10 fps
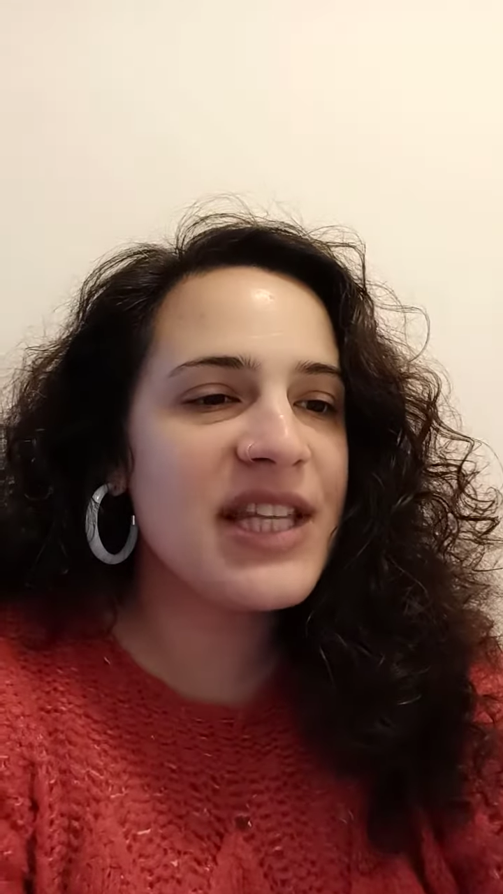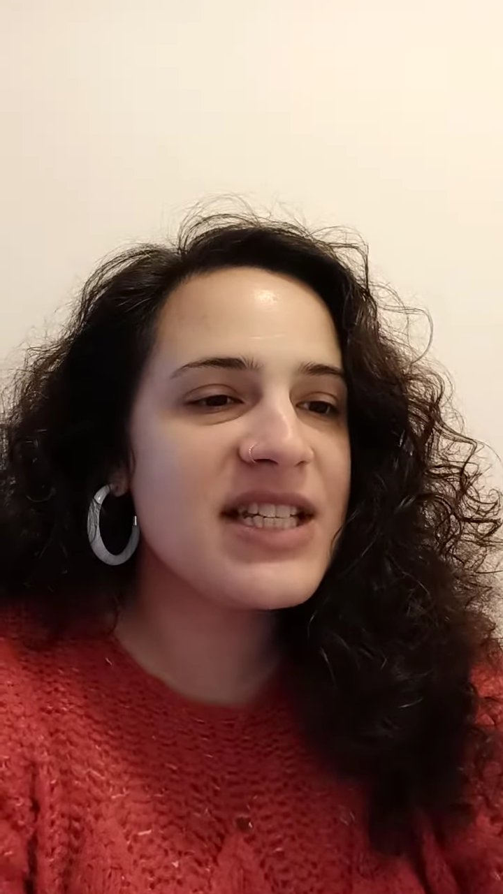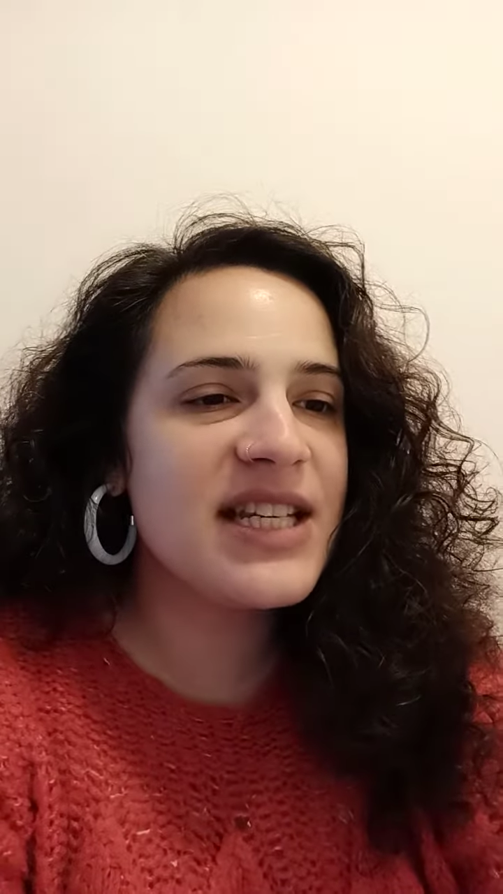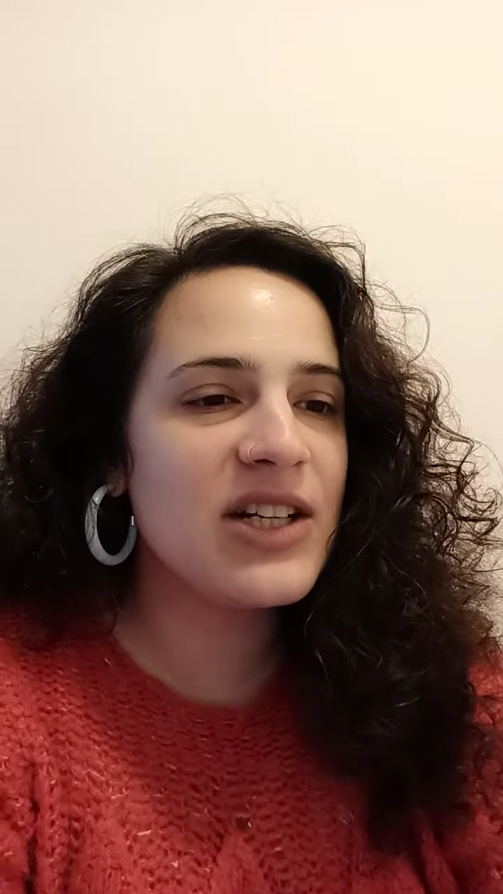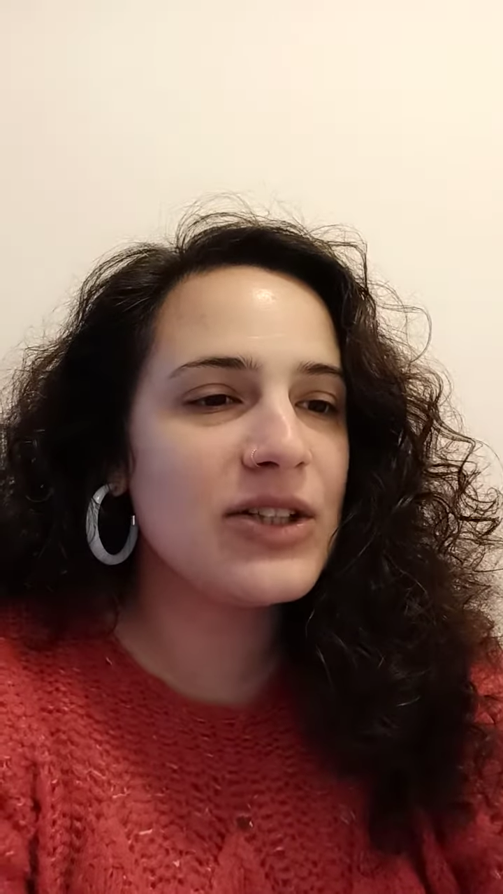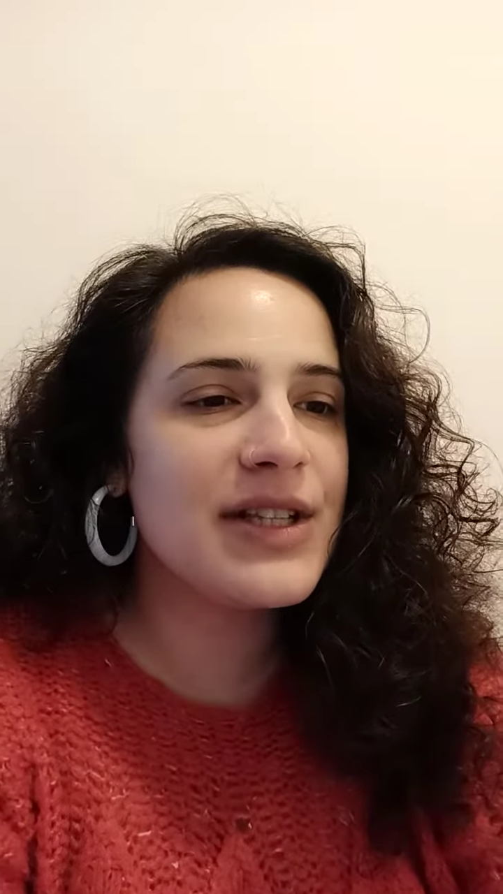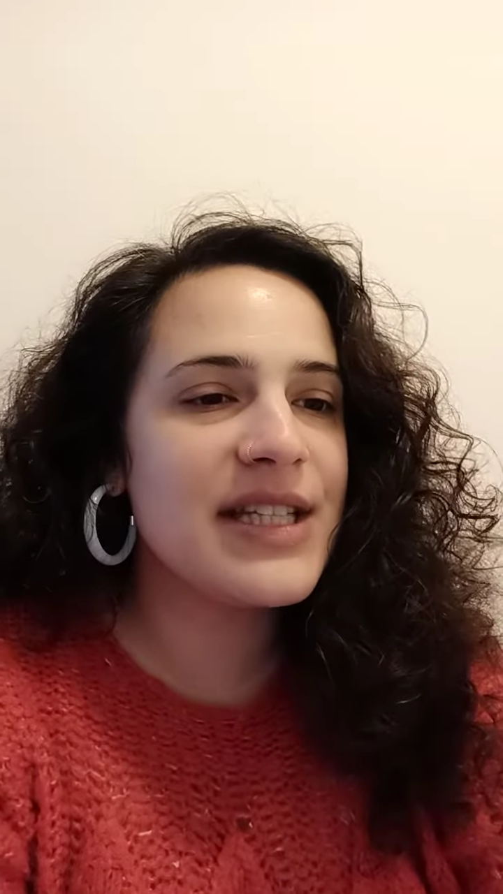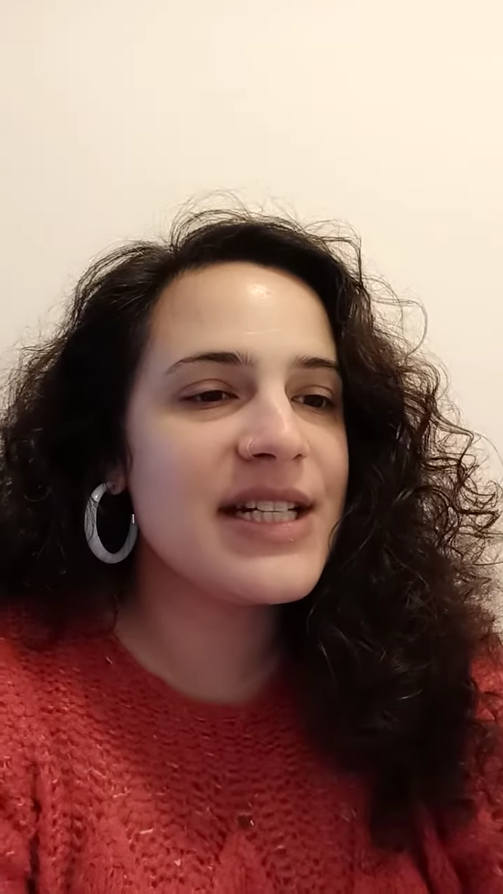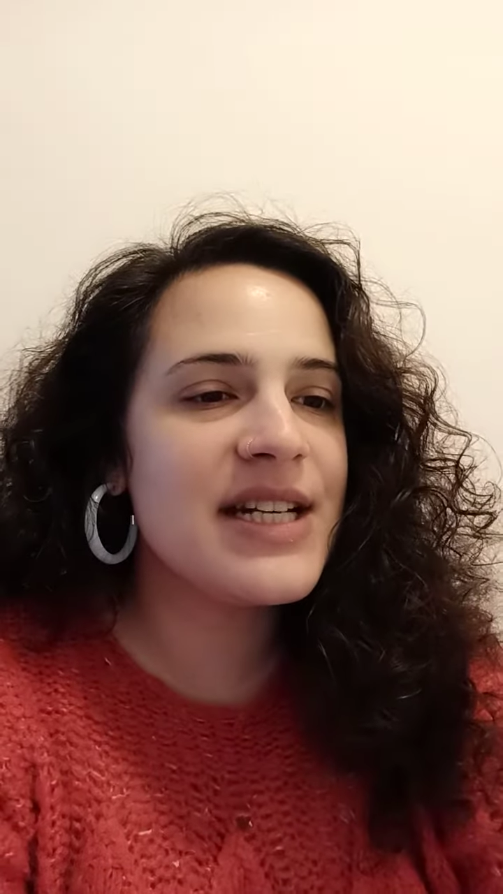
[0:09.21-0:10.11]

till the